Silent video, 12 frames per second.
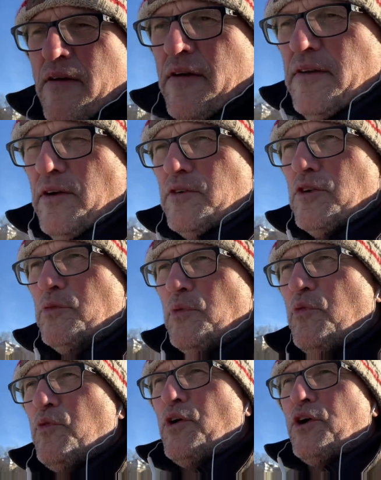you know, just
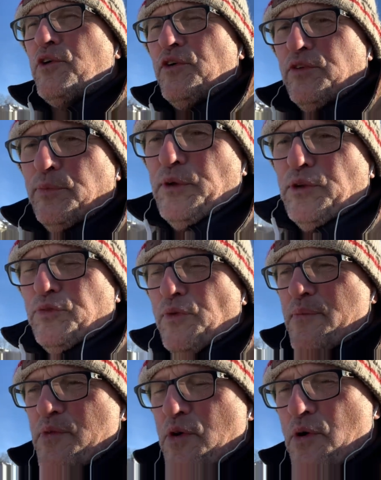before Christmas
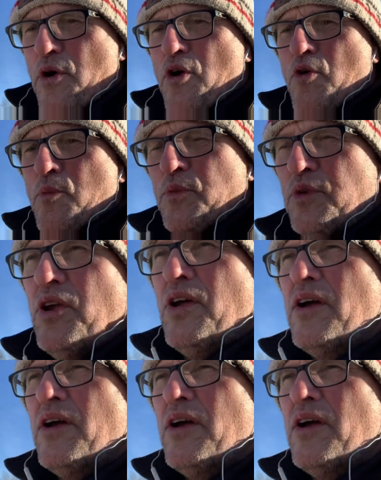from their homes.